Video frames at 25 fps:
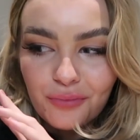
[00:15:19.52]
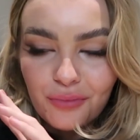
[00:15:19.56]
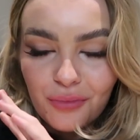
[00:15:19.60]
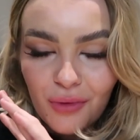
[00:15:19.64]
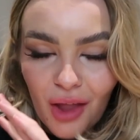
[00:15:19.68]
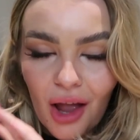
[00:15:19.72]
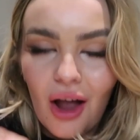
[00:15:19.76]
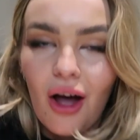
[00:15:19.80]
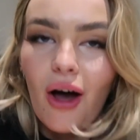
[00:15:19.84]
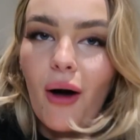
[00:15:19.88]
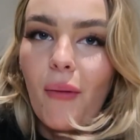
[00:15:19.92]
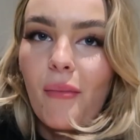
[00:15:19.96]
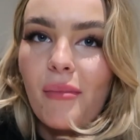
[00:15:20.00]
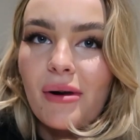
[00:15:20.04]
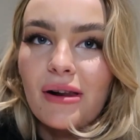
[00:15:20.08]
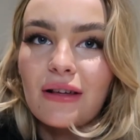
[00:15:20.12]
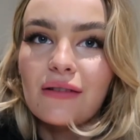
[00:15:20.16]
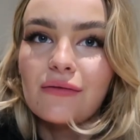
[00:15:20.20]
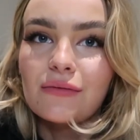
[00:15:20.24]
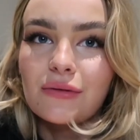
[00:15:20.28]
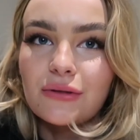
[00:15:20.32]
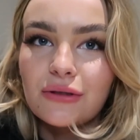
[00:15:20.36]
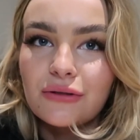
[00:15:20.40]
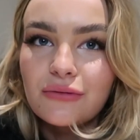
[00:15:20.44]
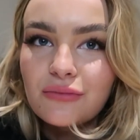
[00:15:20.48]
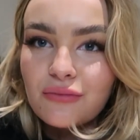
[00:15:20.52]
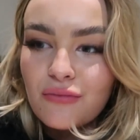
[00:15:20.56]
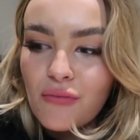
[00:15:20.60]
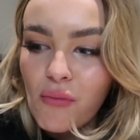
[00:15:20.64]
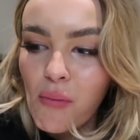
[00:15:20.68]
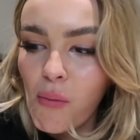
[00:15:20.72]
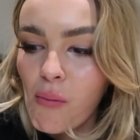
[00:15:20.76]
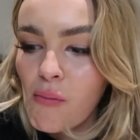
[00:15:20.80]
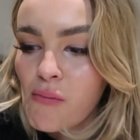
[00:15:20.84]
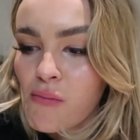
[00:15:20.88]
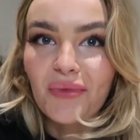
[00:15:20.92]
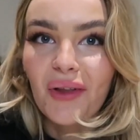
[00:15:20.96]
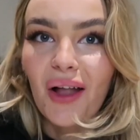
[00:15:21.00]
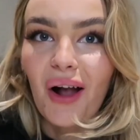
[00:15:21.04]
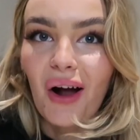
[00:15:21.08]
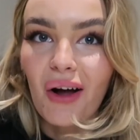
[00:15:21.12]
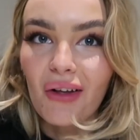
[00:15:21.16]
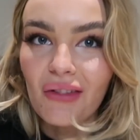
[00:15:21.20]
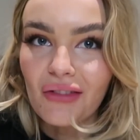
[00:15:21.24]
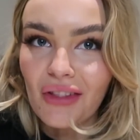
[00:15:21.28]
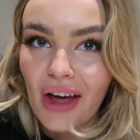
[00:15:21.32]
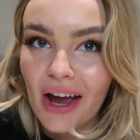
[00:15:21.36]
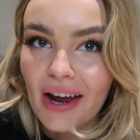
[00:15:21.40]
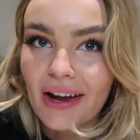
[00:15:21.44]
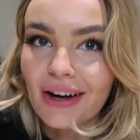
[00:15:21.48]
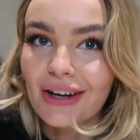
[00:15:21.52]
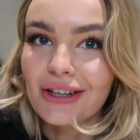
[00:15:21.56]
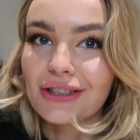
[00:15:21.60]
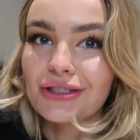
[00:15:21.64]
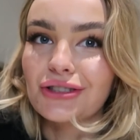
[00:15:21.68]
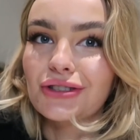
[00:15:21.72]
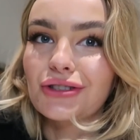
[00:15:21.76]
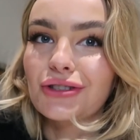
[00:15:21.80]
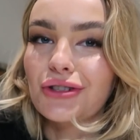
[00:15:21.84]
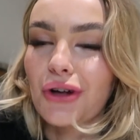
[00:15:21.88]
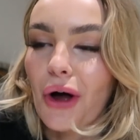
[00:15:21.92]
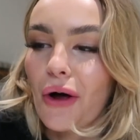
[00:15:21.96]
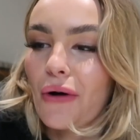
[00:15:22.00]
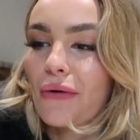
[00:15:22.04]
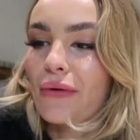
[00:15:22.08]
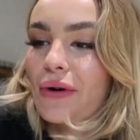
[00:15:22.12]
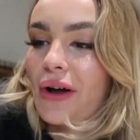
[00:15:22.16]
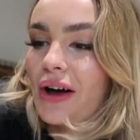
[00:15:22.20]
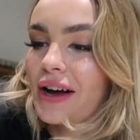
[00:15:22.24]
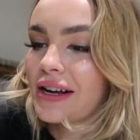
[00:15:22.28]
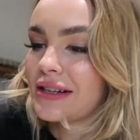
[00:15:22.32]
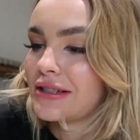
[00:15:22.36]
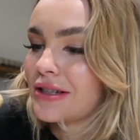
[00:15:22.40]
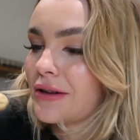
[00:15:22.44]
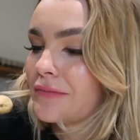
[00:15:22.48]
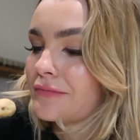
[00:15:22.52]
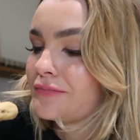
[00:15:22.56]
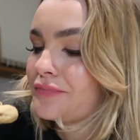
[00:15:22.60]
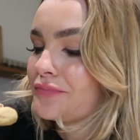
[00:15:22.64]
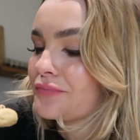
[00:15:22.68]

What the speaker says: They are unbelievable. They are so nice.